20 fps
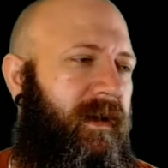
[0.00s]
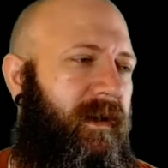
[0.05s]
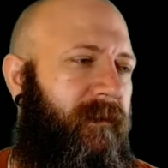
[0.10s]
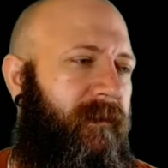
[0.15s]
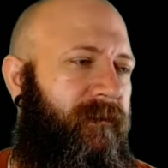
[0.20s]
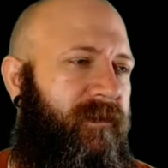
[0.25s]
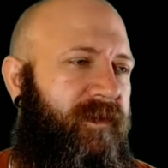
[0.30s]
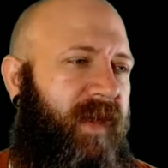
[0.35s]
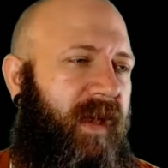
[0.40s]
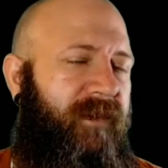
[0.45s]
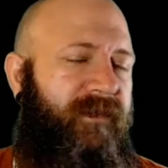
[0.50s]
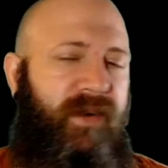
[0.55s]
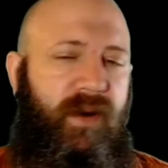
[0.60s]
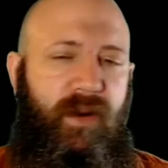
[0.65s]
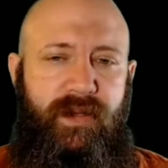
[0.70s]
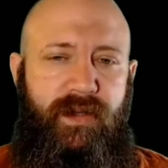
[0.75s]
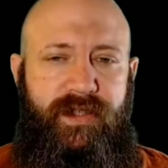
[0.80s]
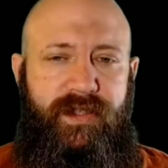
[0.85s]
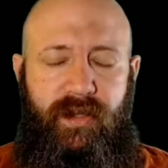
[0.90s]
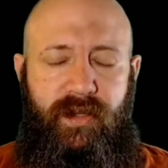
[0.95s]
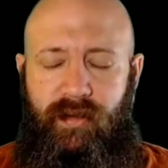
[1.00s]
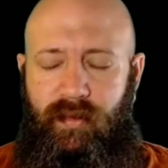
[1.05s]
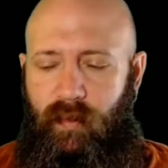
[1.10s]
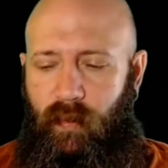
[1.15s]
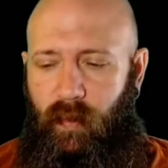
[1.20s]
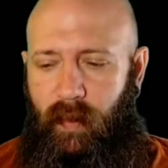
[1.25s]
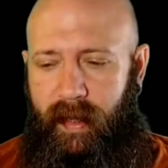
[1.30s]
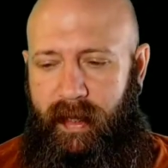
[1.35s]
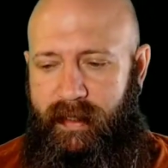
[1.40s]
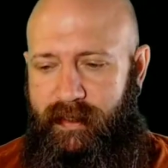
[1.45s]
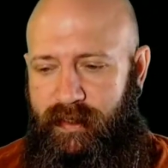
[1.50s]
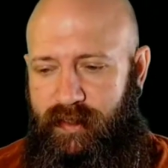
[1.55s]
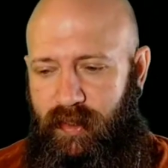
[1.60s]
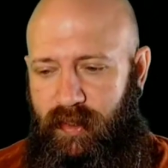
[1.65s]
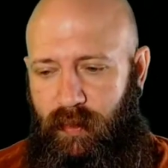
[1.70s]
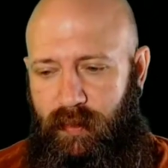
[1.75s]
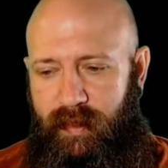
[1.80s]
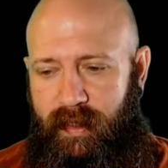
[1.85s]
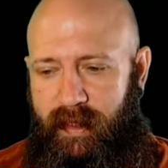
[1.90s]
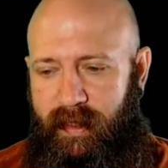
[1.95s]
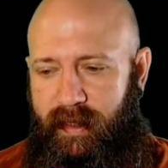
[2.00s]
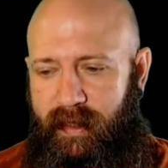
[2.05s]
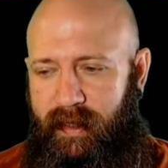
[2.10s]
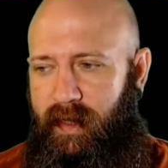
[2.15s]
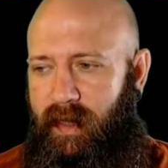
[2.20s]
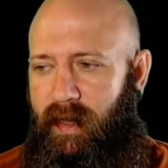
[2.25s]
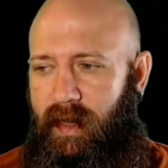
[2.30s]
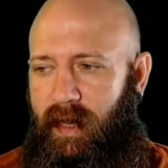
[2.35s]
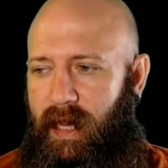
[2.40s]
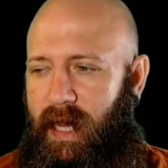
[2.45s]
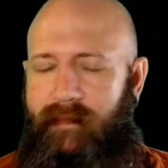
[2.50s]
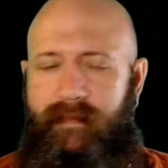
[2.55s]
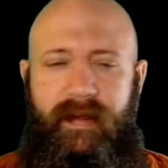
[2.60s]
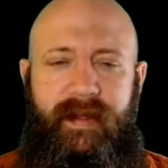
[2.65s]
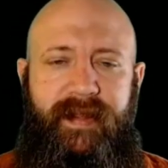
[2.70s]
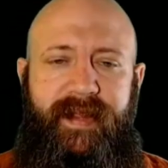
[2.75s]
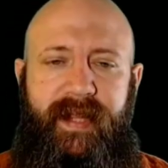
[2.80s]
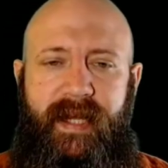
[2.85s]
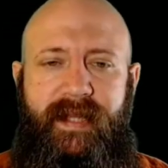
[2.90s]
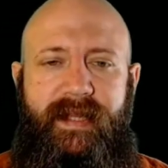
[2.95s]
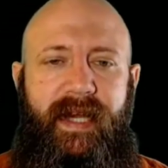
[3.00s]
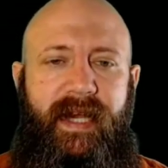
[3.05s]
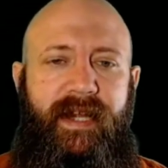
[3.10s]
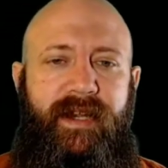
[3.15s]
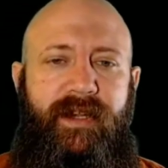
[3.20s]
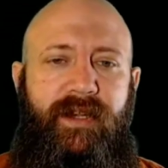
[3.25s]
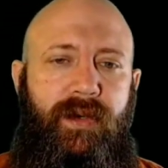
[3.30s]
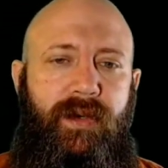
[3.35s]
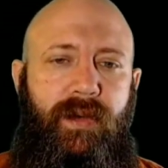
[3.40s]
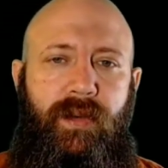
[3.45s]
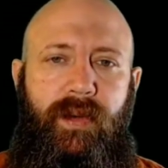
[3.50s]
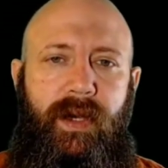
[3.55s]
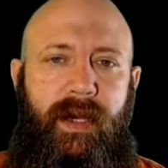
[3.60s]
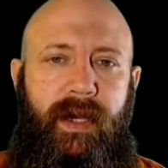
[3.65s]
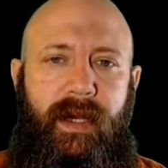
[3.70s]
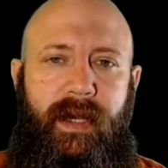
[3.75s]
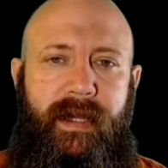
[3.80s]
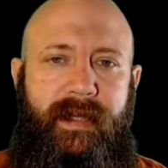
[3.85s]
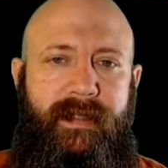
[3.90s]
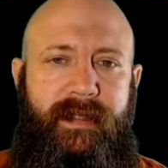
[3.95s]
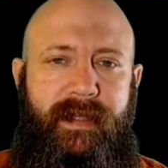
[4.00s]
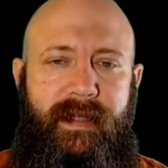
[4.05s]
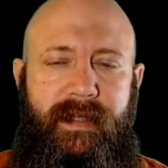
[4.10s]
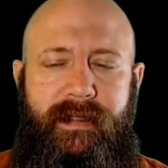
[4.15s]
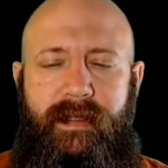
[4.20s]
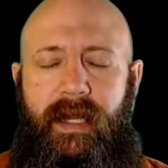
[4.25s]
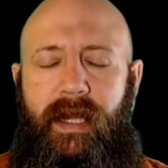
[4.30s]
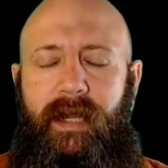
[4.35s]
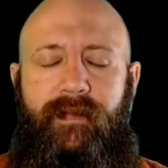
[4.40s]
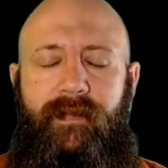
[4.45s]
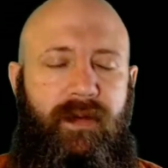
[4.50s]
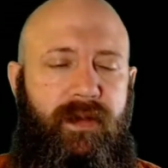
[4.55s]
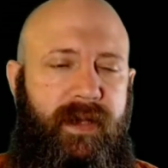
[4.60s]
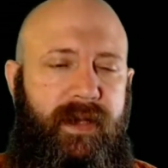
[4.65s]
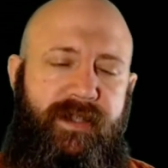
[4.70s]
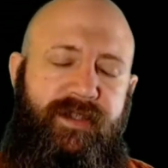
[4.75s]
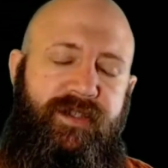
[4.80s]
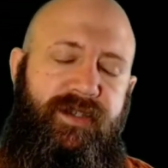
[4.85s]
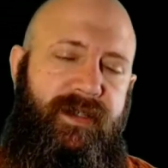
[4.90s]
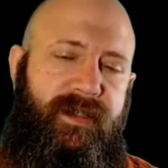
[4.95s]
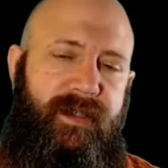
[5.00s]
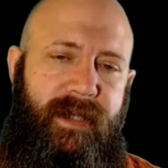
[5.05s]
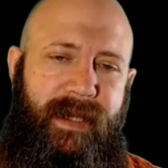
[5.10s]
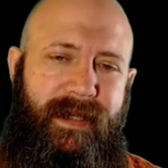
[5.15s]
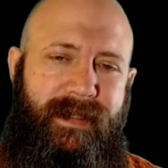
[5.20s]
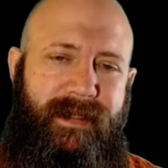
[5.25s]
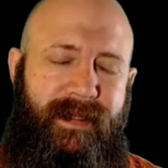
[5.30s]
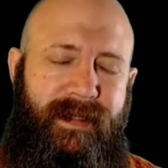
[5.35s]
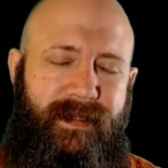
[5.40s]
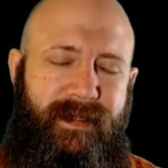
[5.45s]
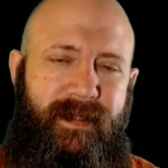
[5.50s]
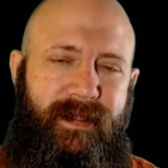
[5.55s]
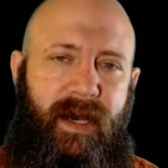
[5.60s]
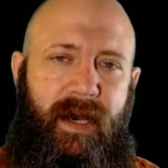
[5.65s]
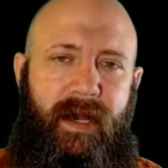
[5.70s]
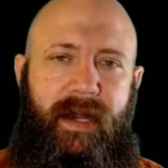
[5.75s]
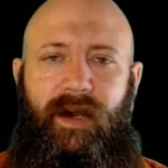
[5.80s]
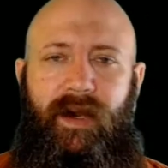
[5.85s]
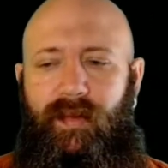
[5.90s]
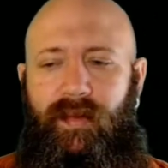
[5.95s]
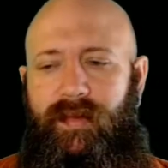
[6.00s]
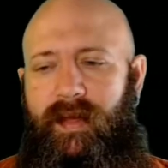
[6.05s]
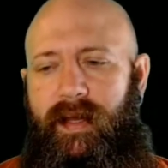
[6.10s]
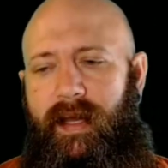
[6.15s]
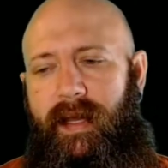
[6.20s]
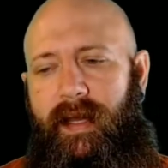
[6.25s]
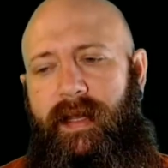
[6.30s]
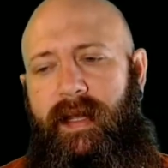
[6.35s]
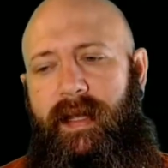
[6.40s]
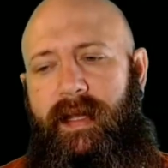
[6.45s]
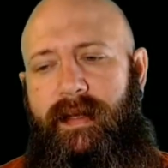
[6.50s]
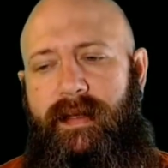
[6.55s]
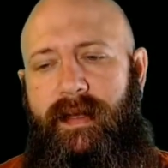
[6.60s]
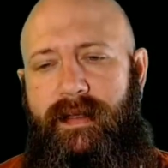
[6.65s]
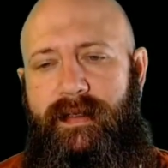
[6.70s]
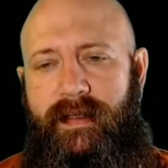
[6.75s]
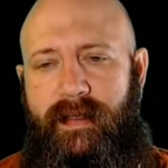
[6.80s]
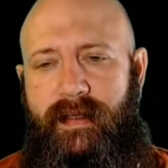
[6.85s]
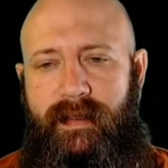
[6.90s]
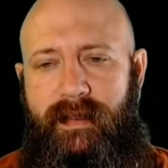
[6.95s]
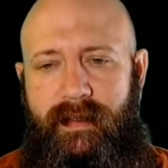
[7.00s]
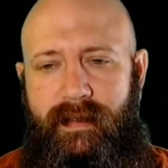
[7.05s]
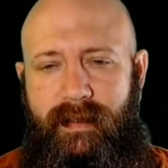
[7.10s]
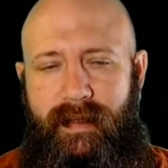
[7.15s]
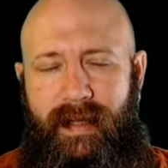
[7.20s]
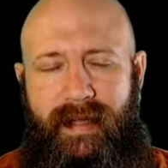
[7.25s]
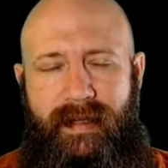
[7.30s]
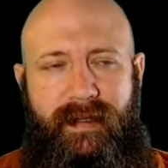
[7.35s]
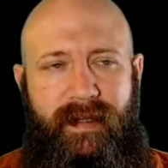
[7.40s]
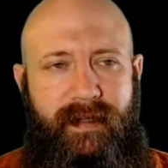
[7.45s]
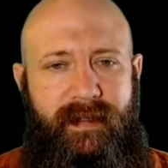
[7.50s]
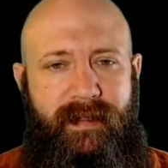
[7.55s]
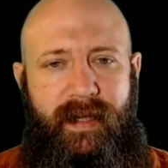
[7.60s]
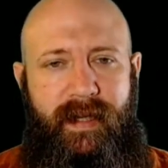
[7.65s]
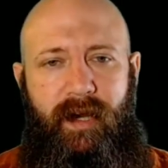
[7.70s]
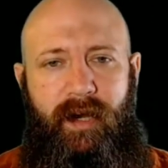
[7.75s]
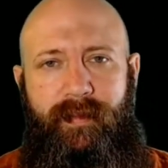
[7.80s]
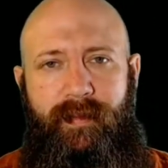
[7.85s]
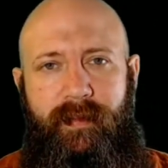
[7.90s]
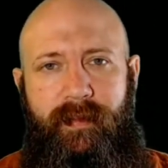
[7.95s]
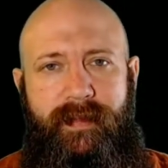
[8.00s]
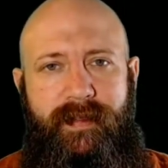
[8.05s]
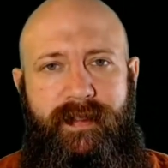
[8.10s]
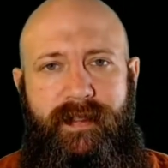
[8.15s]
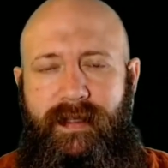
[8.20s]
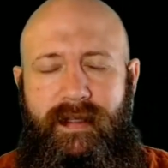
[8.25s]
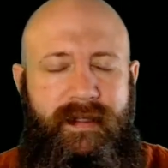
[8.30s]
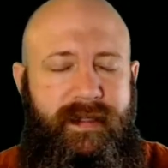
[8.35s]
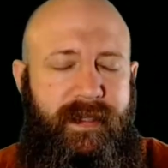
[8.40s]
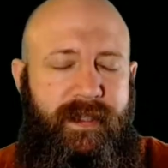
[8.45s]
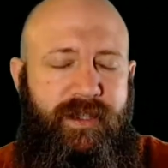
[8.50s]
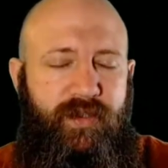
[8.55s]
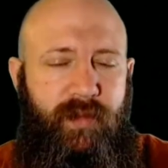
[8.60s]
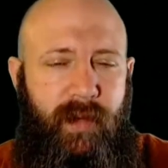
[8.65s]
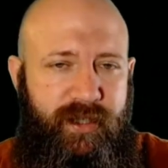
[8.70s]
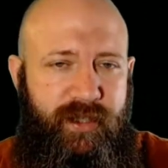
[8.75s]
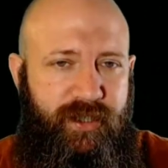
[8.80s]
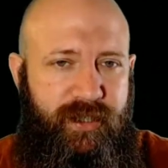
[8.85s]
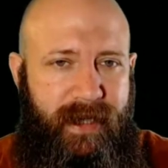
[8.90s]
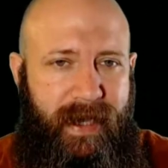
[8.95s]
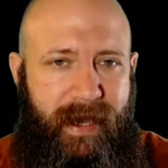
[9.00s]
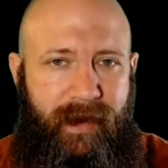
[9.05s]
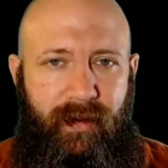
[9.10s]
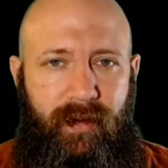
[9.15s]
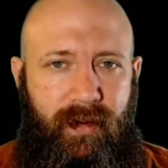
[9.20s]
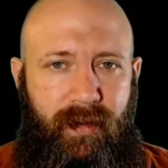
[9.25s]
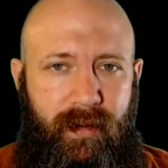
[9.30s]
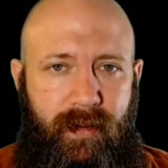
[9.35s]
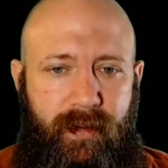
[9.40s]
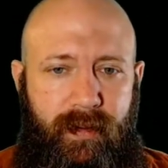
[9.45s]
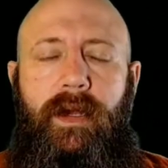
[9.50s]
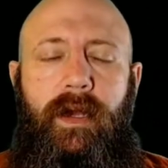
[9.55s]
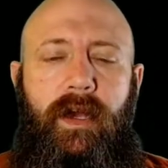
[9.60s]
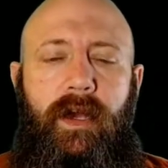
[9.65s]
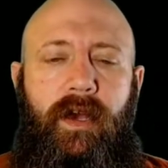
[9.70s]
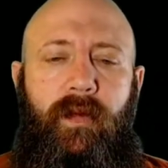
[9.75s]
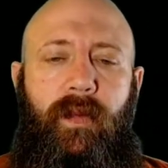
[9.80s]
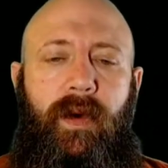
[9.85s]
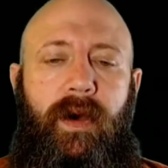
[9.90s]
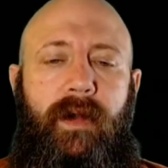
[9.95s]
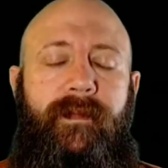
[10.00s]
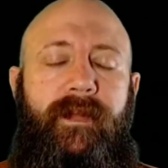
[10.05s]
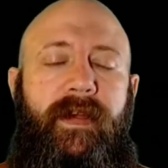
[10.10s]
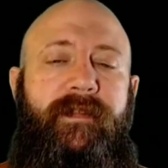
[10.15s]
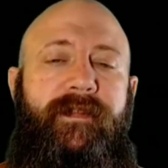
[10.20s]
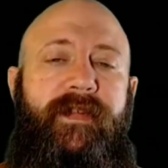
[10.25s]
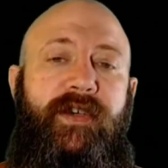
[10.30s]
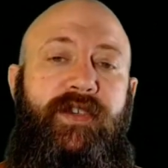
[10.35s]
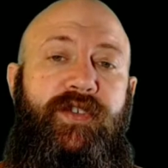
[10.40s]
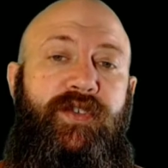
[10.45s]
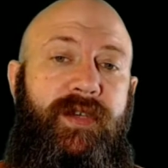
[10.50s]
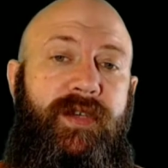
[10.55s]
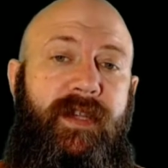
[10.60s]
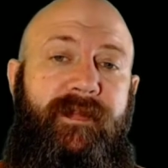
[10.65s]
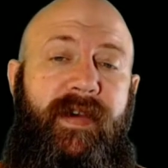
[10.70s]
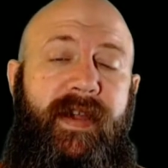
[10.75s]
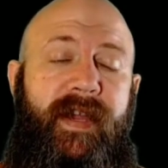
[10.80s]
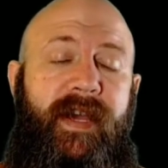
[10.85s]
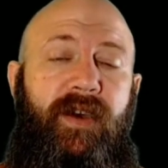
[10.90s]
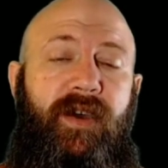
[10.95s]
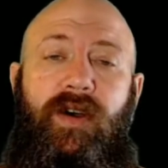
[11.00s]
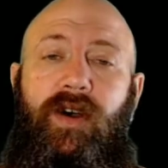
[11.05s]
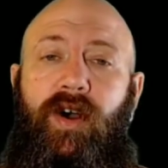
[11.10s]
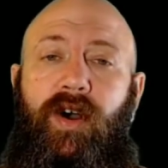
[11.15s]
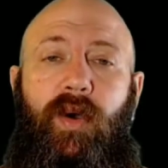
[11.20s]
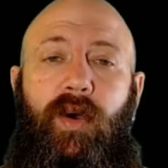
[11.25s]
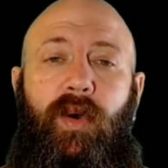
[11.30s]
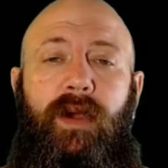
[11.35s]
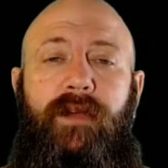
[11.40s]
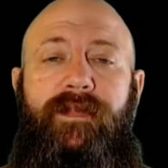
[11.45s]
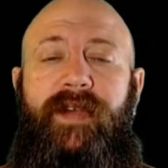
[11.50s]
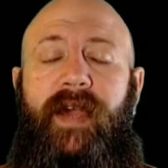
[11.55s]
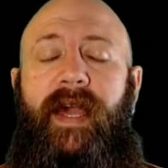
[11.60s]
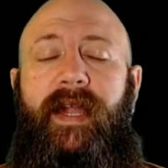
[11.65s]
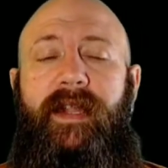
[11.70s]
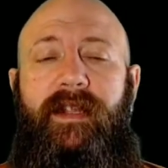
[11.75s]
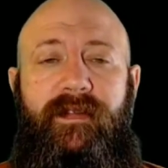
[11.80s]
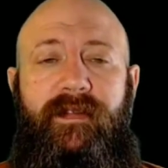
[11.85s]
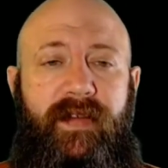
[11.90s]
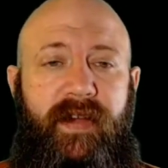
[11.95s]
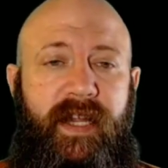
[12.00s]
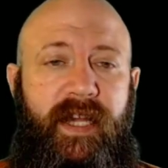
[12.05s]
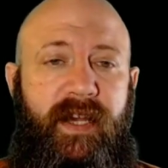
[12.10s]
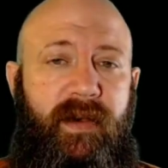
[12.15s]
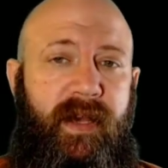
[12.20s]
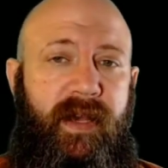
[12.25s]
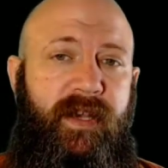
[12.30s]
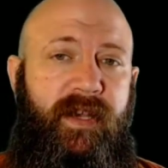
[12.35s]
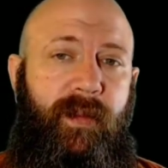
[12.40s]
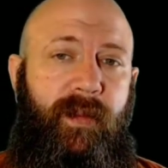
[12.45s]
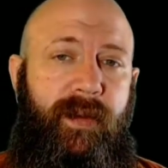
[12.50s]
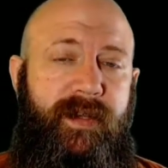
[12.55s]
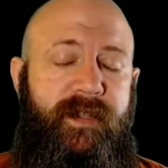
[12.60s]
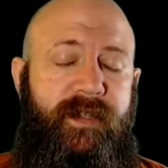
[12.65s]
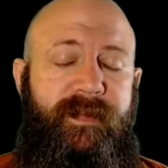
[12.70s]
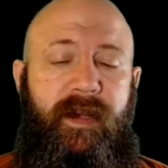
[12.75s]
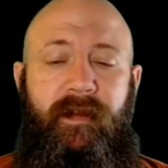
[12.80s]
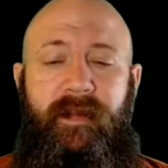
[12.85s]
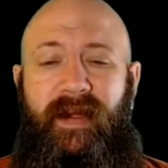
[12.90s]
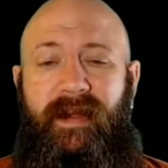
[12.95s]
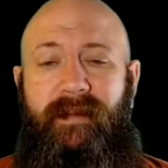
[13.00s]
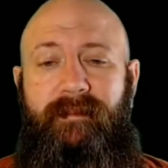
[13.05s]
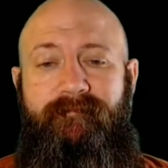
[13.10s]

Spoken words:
vote a certain way, so then everything they do is evil. It's just it's not healthy, and it doesn't help the situation at all. Well, if you enjoyed the video, or if you hated the video and you want to smear me,